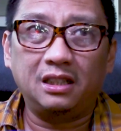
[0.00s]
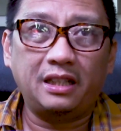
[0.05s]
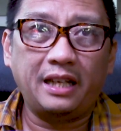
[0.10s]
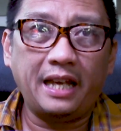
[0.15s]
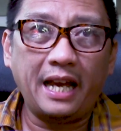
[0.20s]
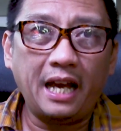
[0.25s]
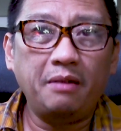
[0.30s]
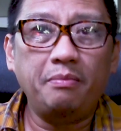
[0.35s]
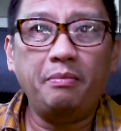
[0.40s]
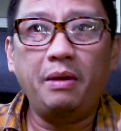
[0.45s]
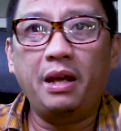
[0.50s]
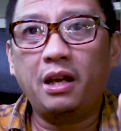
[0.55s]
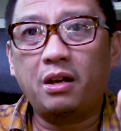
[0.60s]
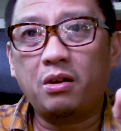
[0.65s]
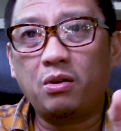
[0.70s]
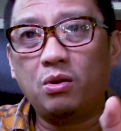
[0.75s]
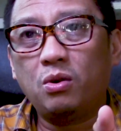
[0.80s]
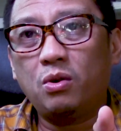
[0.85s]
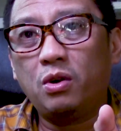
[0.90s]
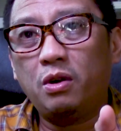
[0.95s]
can
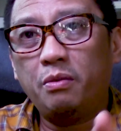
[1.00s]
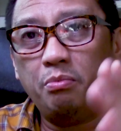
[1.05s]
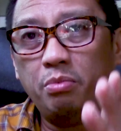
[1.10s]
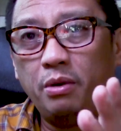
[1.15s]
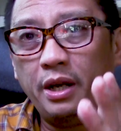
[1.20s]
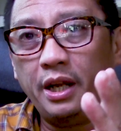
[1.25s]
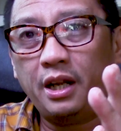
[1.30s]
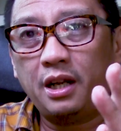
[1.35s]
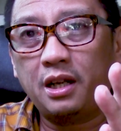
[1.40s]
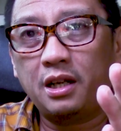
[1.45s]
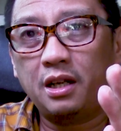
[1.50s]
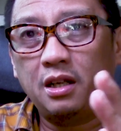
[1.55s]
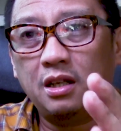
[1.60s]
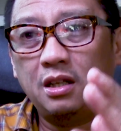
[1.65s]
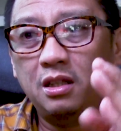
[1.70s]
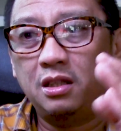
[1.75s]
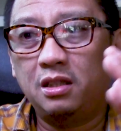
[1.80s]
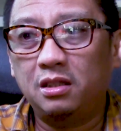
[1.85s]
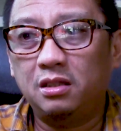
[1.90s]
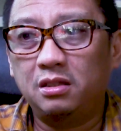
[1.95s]
make or break
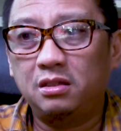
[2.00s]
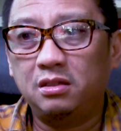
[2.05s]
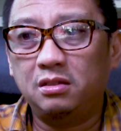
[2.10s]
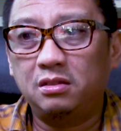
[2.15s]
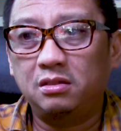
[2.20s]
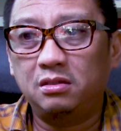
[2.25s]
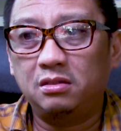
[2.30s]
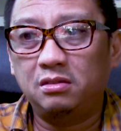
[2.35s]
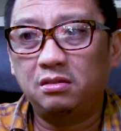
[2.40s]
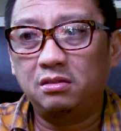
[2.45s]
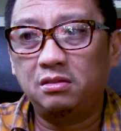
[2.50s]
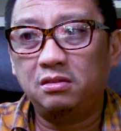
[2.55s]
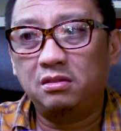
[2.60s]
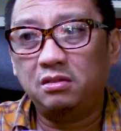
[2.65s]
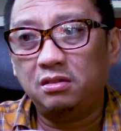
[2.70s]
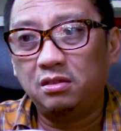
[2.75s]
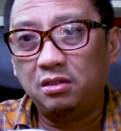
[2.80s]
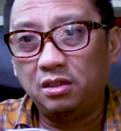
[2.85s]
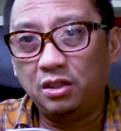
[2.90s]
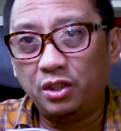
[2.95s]

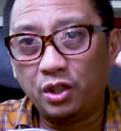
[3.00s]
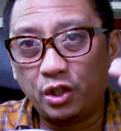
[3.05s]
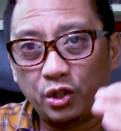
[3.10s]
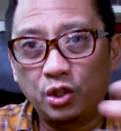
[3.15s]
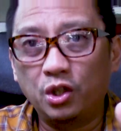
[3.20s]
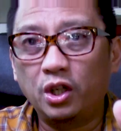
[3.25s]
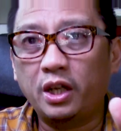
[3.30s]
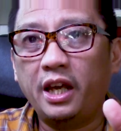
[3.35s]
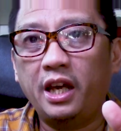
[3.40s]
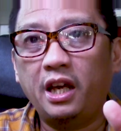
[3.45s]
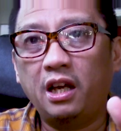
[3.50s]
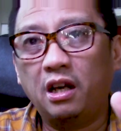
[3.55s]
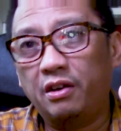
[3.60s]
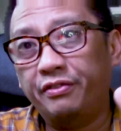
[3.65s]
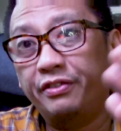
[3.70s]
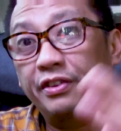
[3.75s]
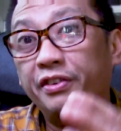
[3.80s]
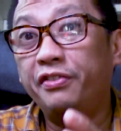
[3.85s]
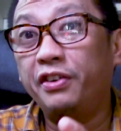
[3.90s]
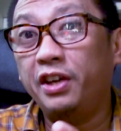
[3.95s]
your hooking
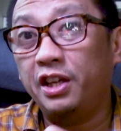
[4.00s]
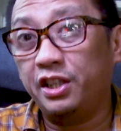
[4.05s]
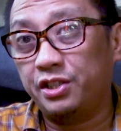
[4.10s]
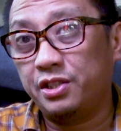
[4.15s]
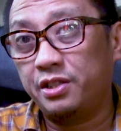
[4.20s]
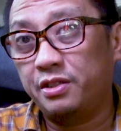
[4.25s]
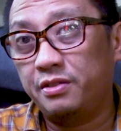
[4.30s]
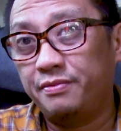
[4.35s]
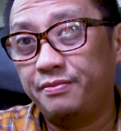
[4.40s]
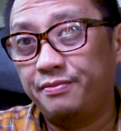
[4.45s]
of the fish.